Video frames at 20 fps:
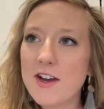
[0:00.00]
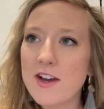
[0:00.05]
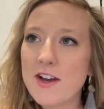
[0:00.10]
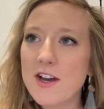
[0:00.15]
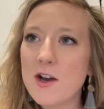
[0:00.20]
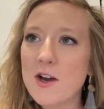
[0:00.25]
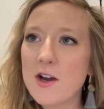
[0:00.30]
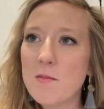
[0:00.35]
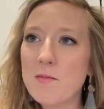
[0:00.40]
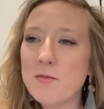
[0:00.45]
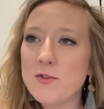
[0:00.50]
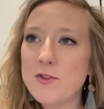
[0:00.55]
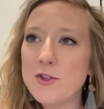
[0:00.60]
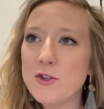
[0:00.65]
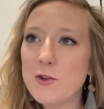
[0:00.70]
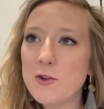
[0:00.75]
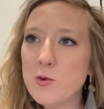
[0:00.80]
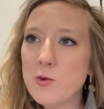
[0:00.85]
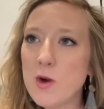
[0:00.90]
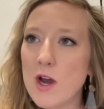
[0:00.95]
um,
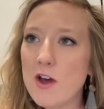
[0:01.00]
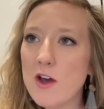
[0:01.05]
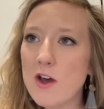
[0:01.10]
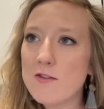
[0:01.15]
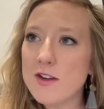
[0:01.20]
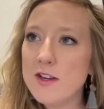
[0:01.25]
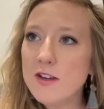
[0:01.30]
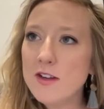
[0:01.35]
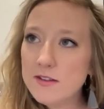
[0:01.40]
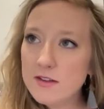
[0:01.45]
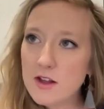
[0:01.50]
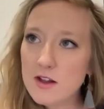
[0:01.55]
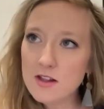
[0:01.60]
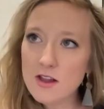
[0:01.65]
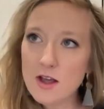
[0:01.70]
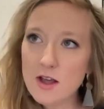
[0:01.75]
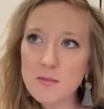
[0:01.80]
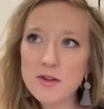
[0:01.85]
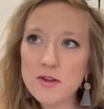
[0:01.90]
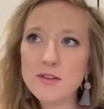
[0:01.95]
two out of East
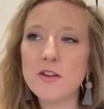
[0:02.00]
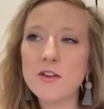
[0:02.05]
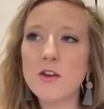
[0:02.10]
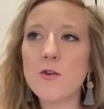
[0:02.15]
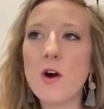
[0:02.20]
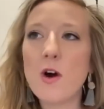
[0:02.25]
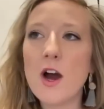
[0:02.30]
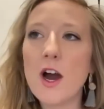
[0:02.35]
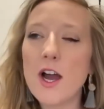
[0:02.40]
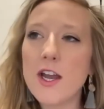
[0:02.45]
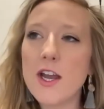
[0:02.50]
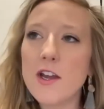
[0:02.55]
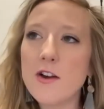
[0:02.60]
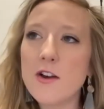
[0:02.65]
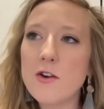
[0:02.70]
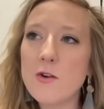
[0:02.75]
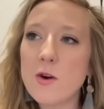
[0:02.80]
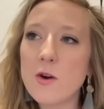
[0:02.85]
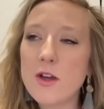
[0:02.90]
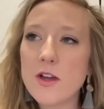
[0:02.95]
Columbus,
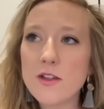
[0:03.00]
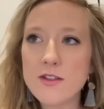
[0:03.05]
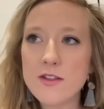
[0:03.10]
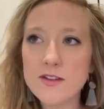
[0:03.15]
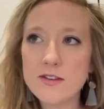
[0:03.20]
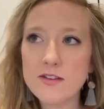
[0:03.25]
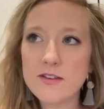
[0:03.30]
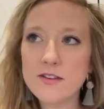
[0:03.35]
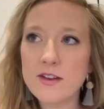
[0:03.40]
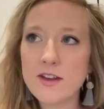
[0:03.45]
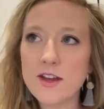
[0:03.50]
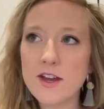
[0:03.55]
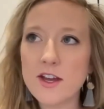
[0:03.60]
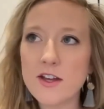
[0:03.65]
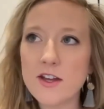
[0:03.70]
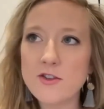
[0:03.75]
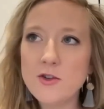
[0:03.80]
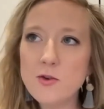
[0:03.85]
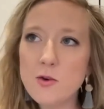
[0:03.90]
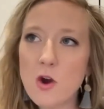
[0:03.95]
Ohio. This is uh,
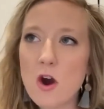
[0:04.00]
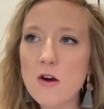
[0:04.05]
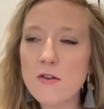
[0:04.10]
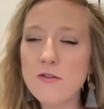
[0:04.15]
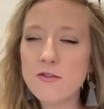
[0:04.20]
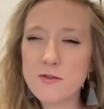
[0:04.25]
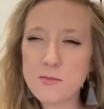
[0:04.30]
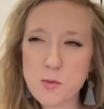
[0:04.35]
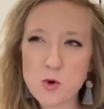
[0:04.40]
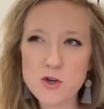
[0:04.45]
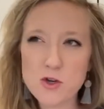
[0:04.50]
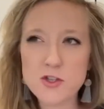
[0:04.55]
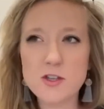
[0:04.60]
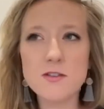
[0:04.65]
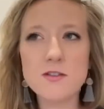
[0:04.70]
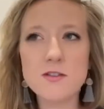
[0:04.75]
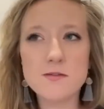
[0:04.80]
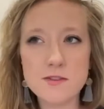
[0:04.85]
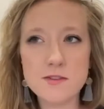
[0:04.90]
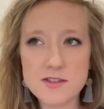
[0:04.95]
two carved
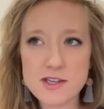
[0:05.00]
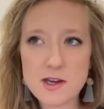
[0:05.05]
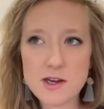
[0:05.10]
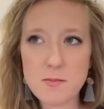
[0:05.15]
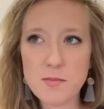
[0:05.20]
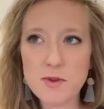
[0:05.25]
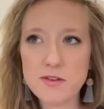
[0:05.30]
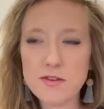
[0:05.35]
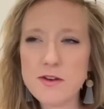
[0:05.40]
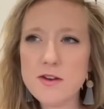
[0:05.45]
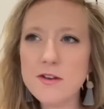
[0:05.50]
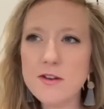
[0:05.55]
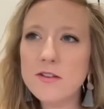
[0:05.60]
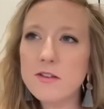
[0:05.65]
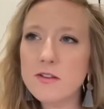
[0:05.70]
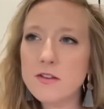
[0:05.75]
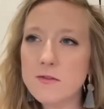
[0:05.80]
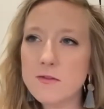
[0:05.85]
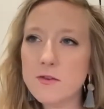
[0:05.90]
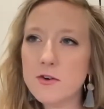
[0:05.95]
portions of the same
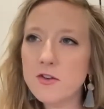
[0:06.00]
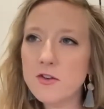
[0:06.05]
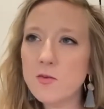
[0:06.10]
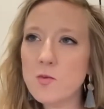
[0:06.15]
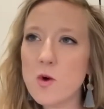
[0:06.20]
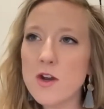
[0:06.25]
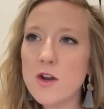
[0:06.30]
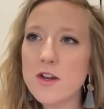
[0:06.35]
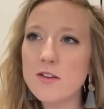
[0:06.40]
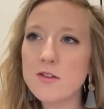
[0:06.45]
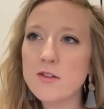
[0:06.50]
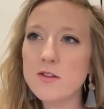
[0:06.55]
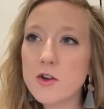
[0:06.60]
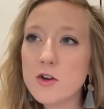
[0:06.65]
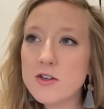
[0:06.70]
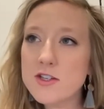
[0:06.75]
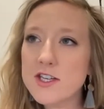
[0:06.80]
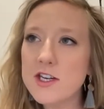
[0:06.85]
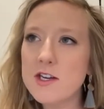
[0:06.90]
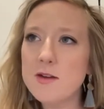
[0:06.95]
business. The first one is
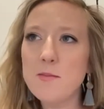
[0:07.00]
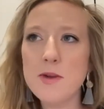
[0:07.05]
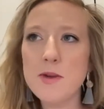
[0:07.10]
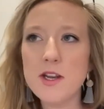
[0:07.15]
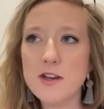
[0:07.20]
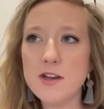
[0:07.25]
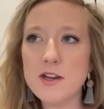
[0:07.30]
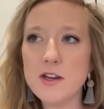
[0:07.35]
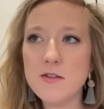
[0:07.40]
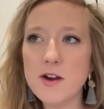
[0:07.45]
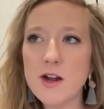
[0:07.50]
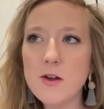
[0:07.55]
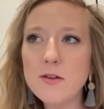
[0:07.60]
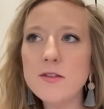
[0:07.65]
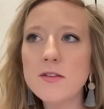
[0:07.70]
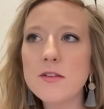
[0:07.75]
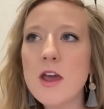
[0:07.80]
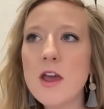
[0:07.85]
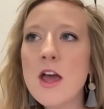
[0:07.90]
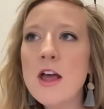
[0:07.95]
13 P&D
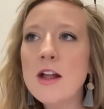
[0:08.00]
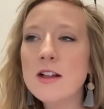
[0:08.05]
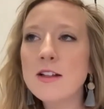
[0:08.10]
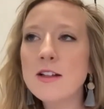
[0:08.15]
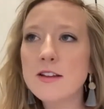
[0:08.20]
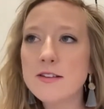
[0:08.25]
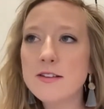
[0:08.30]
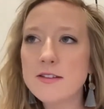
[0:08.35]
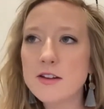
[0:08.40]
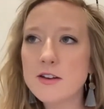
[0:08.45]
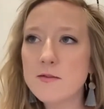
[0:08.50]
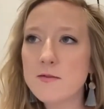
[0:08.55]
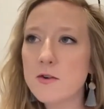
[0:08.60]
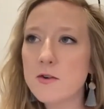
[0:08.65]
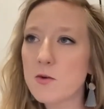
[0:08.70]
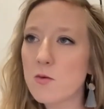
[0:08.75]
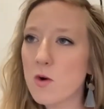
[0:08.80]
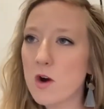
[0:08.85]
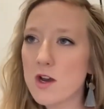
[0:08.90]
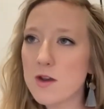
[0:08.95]
routes listed
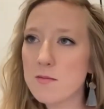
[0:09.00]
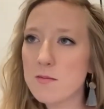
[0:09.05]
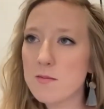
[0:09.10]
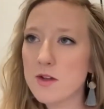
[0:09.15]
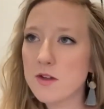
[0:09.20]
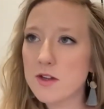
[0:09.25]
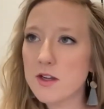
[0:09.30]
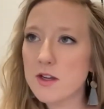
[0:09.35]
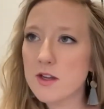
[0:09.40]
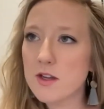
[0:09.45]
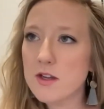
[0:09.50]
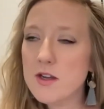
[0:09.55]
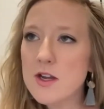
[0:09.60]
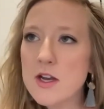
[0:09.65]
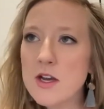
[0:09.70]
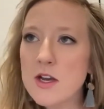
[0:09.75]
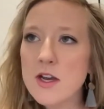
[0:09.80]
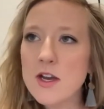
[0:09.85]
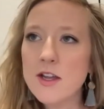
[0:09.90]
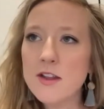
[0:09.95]
for 1 million.
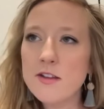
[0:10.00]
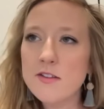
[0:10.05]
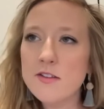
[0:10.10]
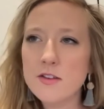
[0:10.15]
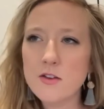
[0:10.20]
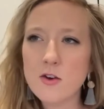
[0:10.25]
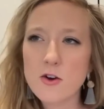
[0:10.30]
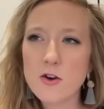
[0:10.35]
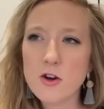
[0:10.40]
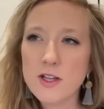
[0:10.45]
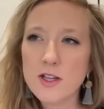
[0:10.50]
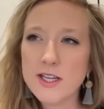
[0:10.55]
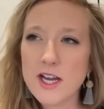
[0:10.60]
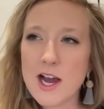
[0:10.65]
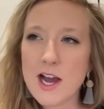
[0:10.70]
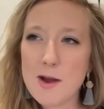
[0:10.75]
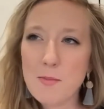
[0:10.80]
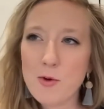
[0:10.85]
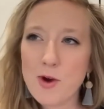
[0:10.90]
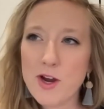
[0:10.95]
This is currently
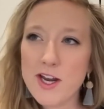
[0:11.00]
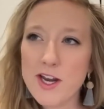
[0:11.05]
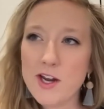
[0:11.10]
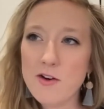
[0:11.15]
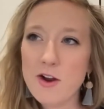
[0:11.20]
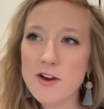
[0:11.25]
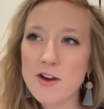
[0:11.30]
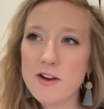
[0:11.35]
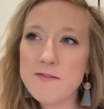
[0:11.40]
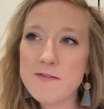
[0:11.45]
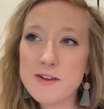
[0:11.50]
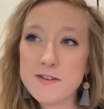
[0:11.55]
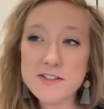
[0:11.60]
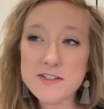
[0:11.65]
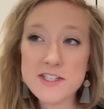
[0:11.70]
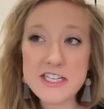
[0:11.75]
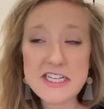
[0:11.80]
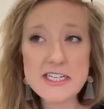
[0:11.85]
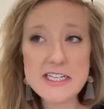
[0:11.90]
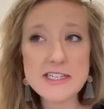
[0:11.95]
operating around a
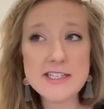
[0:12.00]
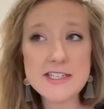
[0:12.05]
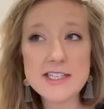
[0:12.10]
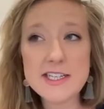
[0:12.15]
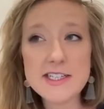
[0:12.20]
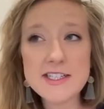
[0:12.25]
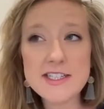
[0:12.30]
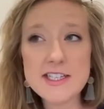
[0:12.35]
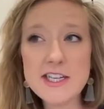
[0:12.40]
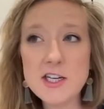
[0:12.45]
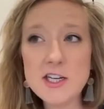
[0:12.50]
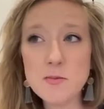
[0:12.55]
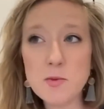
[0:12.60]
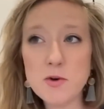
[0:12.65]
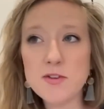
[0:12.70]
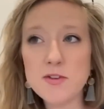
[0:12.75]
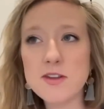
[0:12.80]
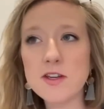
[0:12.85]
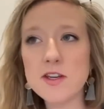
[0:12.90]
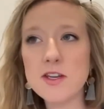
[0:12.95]
15 to
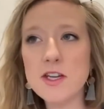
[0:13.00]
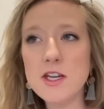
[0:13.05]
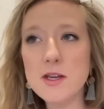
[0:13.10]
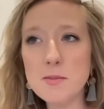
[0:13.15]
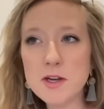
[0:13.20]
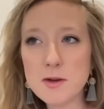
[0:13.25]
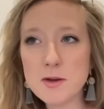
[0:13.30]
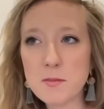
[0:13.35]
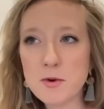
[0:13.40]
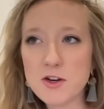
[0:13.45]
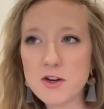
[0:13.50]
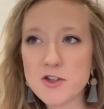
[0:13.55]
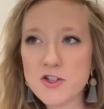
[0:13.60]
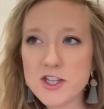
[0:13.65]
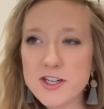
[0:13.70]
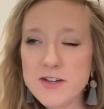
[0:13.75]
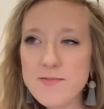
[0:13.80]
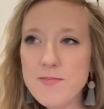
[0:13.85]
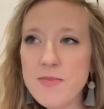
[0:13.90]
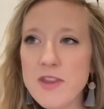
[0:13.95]
16% EBITDA
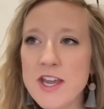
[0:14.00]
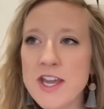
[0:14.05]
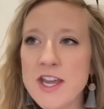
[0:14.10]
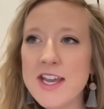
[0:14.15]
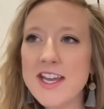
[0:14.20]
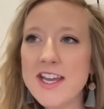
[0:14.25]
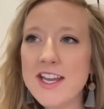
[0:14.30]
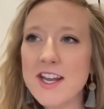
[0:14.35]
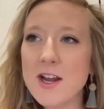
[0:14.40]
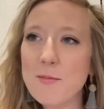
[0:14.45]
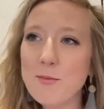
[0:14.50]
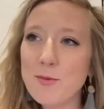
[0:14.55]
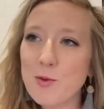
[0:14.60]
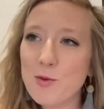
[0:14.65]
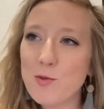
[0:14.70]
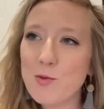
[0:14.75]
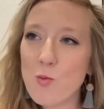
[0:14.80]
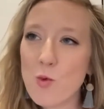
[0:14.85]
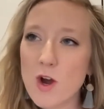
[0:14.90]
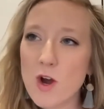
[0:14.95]
margin. It comes
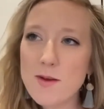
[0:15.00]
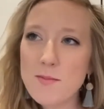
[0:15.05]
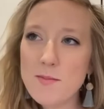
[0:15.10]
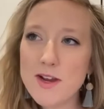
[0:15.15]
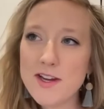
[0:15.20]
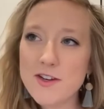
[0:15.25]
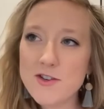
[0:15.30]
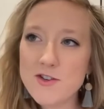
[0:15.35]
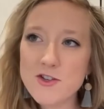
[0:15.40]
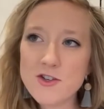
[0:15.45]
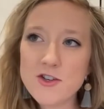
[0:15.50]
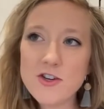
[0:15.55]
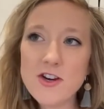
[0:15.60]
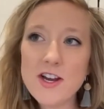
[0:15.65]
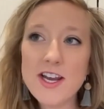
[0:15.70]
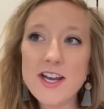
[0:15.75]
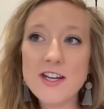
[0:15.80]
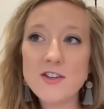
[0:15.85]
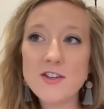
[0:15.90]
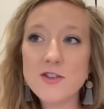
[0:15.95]
with one manager
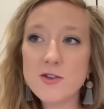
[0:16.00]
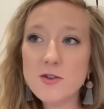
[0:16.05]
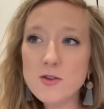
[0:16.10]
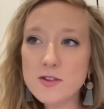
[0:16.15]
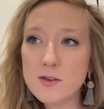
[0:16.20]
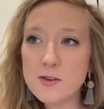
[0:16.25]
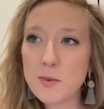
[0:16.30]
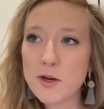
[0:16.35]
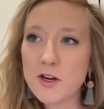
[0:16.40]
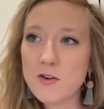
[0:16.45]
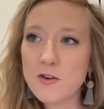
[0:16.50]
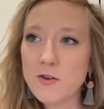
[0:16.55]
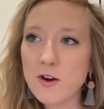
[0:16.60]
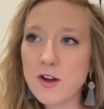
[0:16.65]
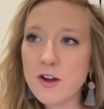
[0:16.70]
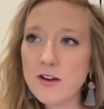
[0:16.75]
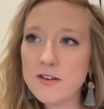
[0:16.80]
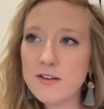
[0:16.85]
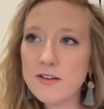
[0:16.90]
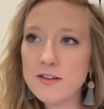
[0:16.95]
and two spare
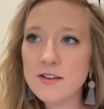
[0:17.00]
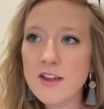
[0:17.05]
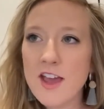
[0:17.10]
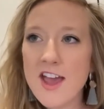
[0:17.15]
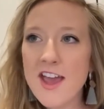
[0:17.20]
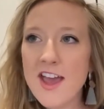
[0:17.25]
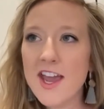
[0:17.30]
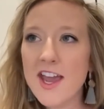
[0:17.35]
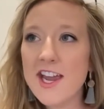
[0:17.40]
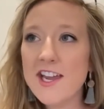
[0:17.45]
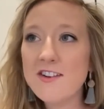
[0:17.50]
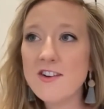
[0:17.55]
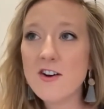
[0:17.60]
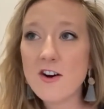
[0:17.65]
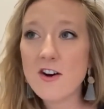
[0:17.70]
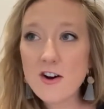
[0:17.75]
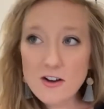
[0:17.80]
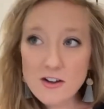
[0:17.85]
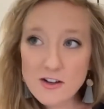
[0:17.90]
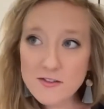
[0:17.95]
trucks. And
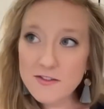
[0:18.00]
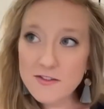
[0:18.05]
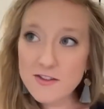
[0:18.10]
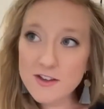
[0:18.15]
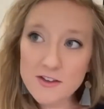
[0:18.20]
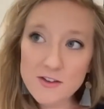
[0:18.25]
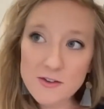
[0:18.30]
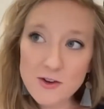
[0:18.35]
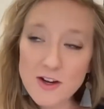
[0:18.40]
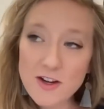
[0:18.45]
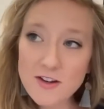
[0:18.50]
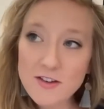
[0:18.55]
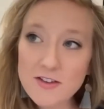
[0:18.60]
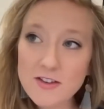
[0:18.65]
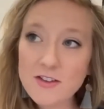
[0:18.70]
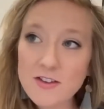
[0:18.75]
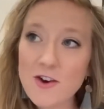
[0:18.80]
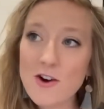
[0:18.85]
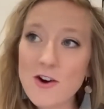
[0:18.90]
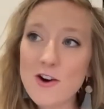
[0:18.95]
all of these
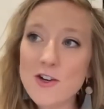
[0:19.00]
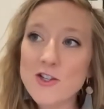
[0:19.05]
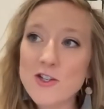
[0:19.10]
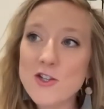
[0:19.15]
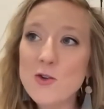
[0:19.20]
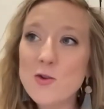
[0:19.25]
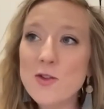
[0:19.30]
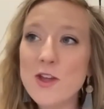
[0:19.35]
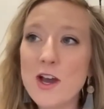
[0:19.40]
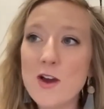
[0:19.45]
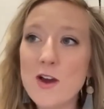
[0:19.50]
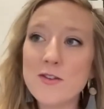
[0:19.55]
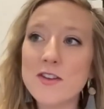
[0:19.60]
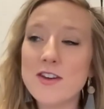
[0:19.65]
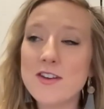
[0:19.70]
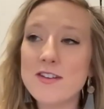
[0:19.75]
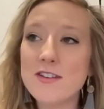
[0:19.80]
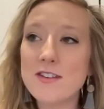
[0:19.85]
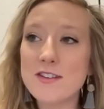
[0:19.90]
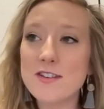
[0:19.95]
trucks are
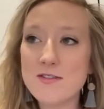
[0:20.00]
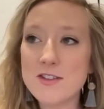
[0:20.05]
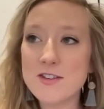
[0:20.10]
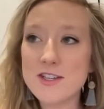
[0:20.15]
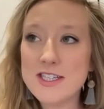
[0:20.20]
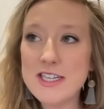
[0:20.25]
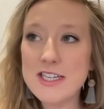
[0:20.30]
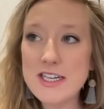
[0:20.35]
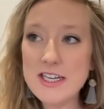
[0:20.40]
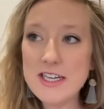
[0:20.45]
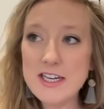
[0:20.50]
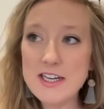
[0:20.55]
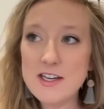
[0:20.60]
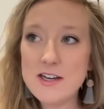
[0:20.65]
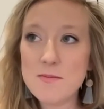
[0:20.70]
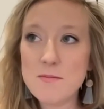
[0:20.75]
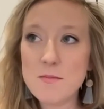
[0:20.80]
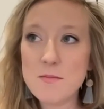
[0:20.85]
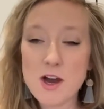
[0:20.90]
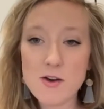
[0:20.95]

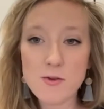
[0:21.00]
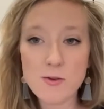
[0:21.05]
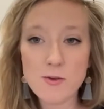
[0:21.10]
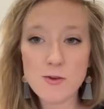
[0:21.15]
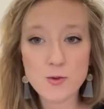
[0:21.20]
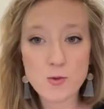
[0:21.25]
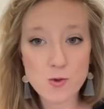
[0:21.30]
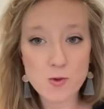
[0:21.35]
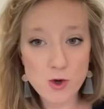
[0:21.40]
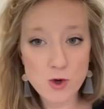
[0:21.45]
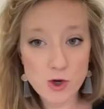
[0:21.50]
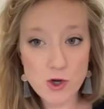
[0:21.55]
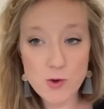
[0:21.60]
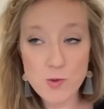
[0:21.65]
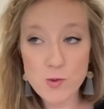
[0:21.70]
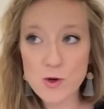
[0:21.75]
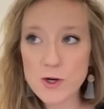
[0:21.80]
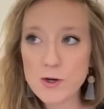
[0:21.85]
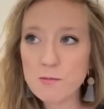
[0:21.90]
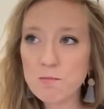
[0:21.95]
2017 models or
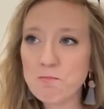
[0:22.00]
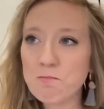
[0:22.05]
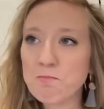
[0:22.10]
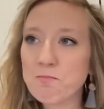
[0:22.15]
newer.